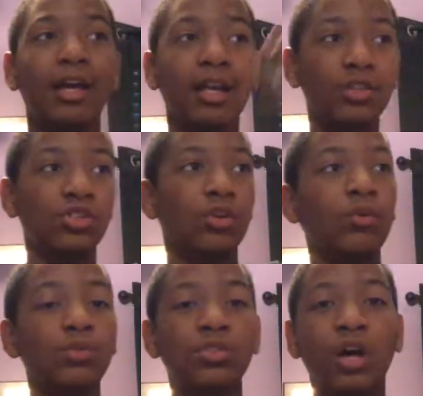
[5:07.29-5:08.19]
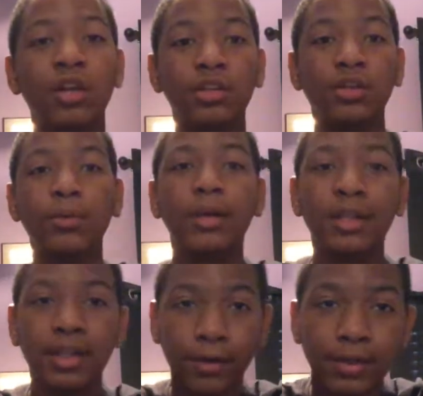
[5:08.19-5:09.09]
It shows who's calling you, and
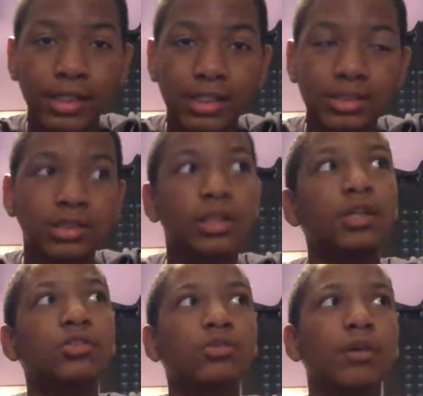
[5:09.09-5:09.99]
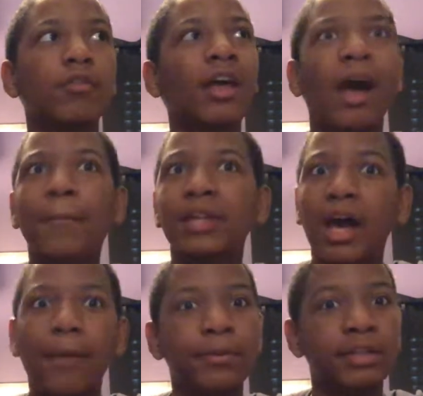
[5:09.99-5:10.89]
there it is. So I'm really happy that
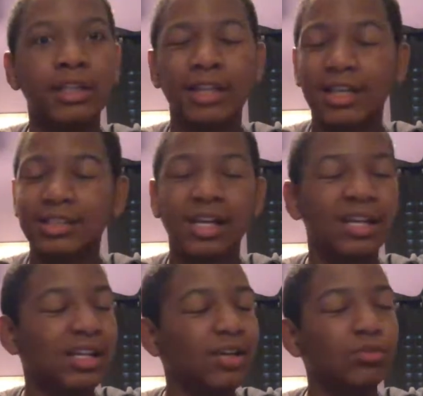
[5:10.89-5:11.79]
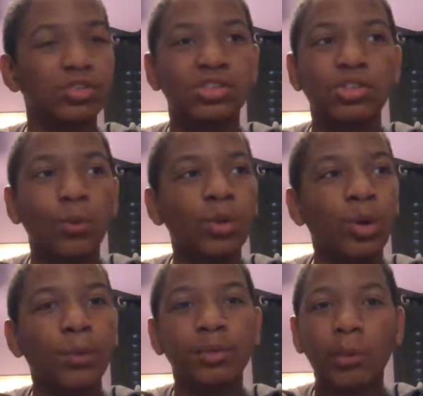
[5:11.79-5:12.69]
Apple did that, because it was just so
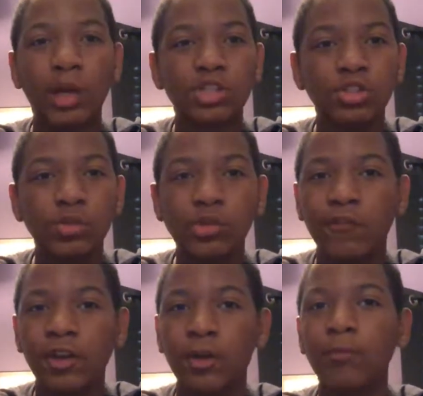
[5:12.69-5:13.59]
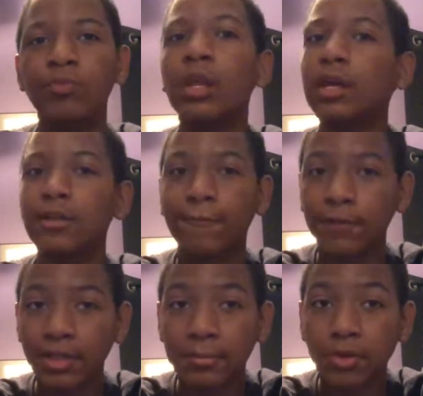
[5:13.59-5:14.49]
annoying when I'm watching YouTube video and to
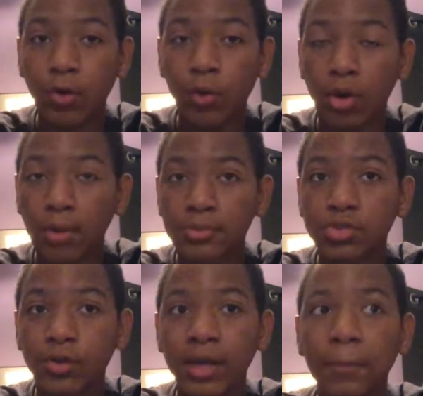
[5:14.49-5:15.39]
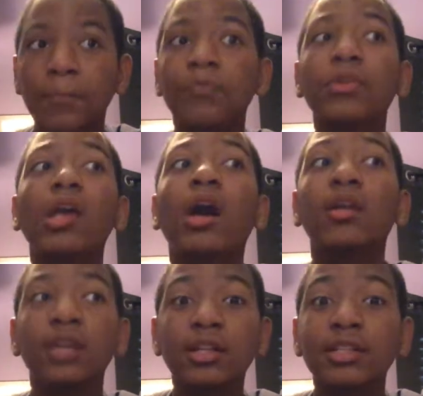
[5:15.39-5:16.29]
fill up the whole home screen.
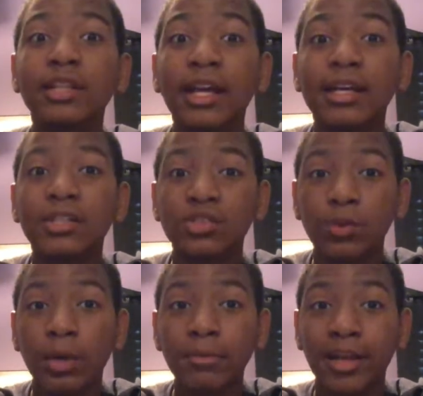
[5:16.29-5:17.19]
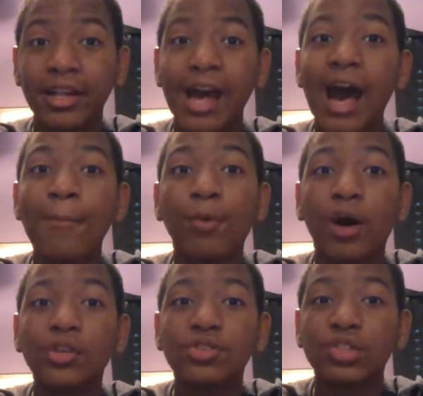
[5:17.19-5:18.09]
Another thing that's new updated, Apple
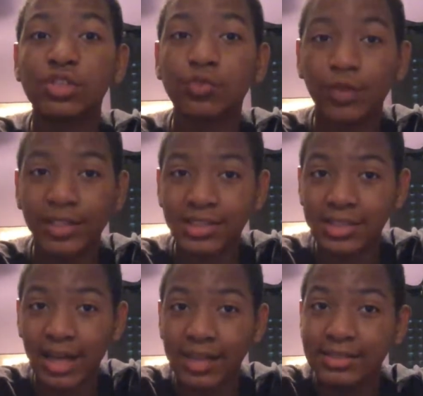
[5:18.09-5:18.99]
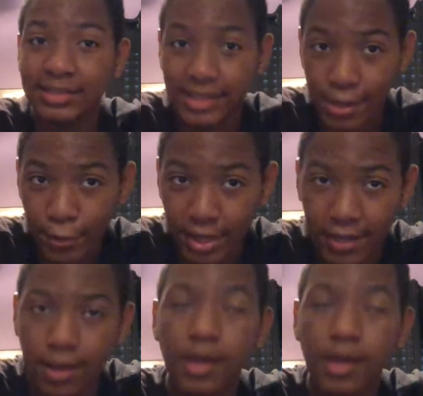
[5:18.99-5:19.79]
also just redesigned Siri.